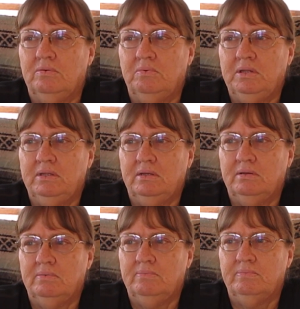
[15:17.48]
when
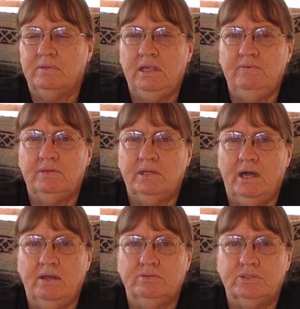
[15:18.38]
uh, even
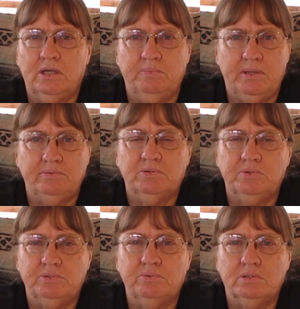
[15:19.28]
coyotes come, they was
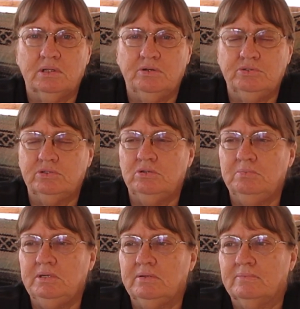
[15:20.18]
always real close to
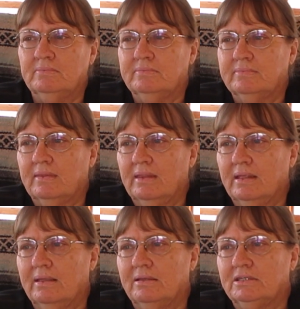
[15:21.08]
me.
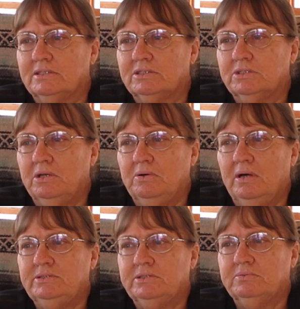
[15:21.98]
So
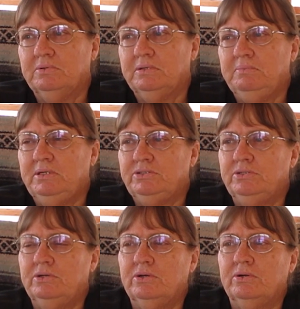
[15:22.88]
I just want to mention
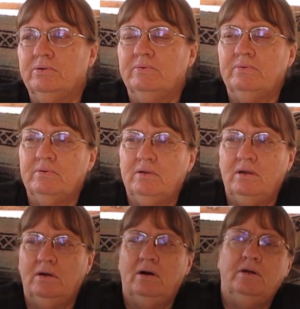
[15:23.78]
her
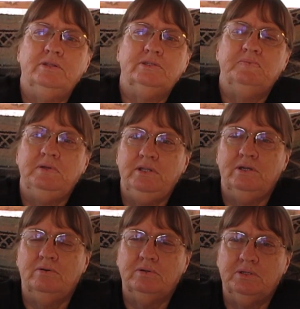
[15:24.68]
on this
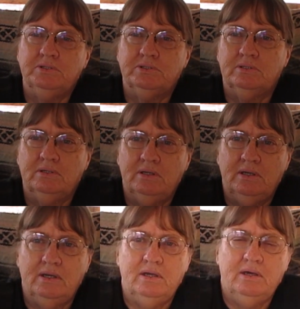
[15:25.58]
video because
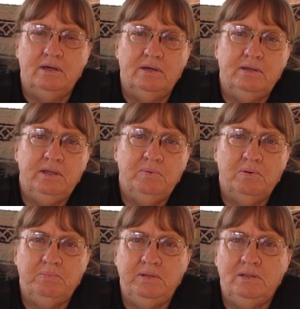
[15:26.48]
uh, it
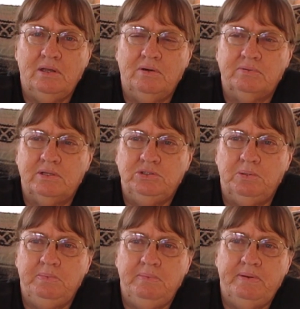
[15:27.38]
won't be long that she'll
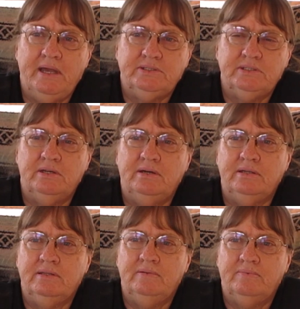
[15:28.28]
be passing
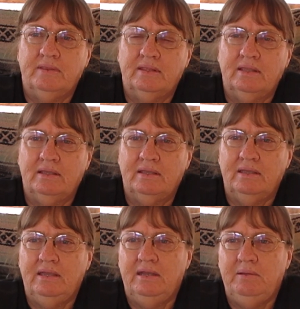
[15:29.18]
on
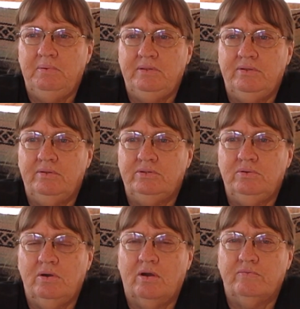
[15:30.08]
and it'd be
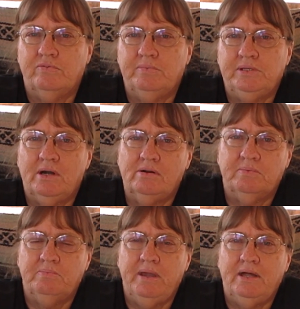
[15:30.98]
too hard for me to talk
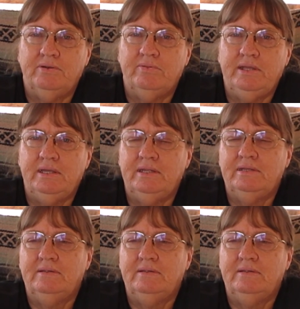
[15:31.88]
about her then.